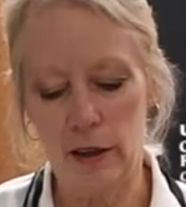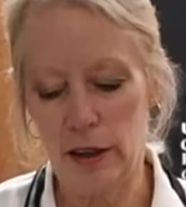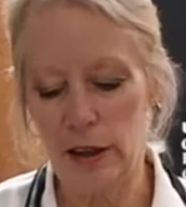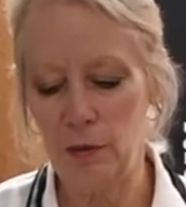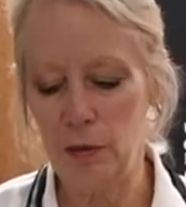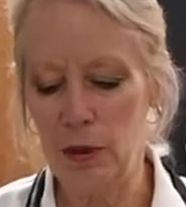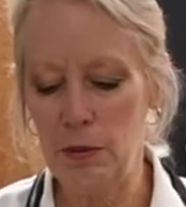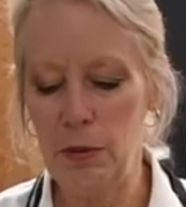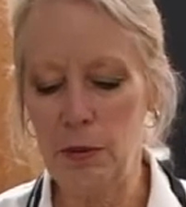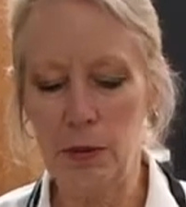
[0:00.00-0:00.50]

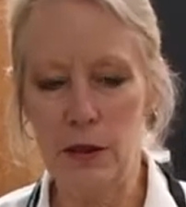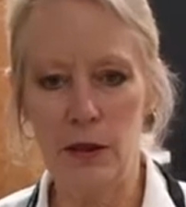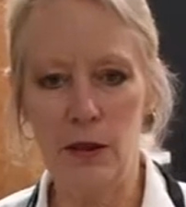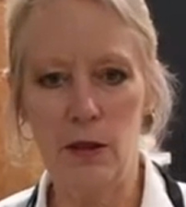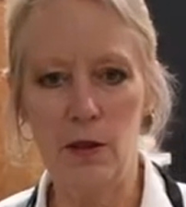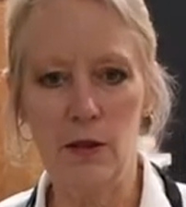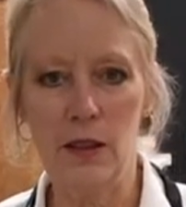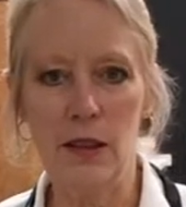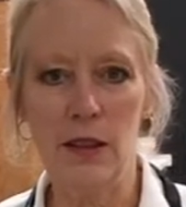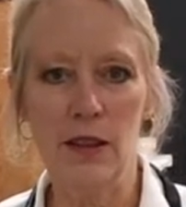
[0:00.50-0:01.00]
and we would put
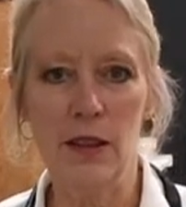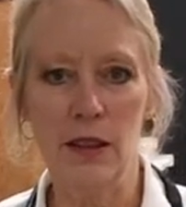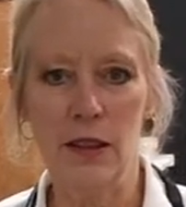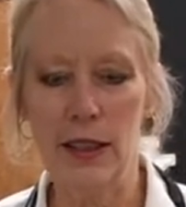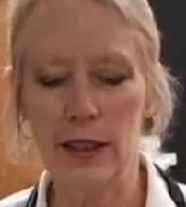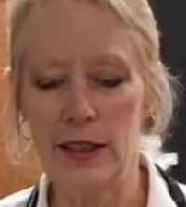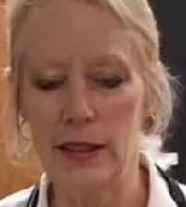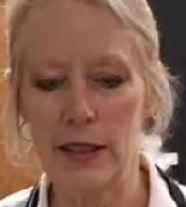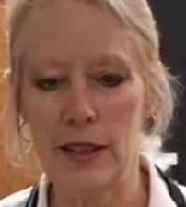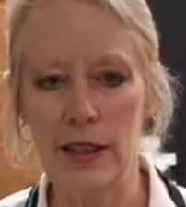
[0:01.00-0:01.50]
those
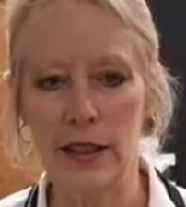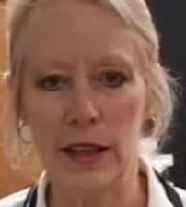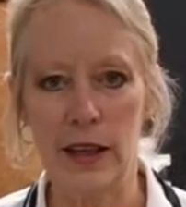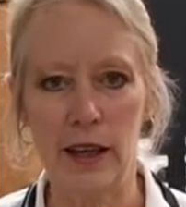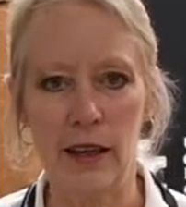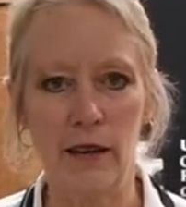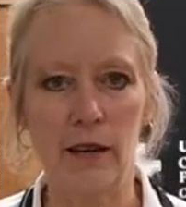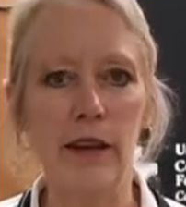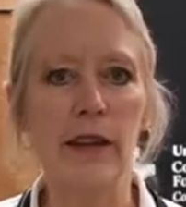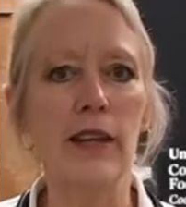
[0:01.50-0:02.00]
lids in
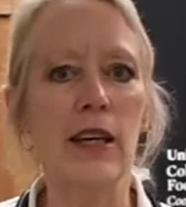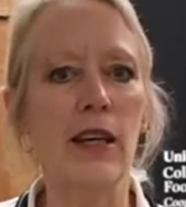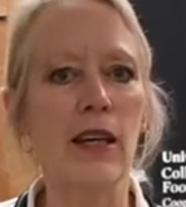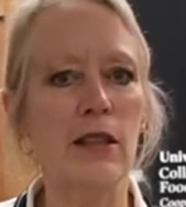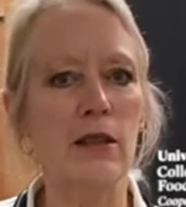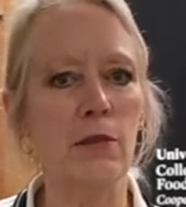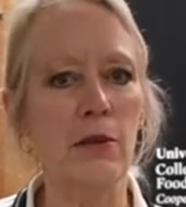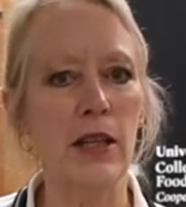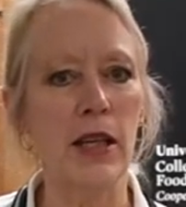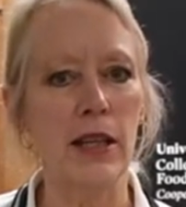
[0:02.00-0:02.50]
there, and then
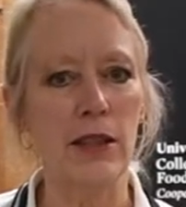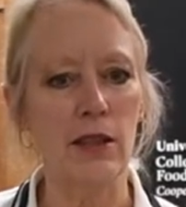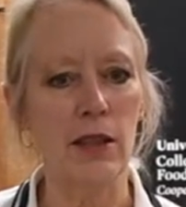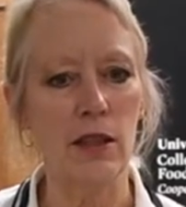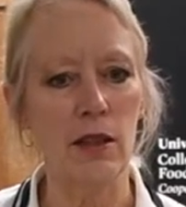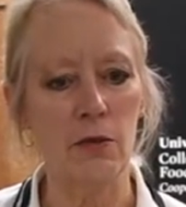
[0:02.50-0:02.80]
as we got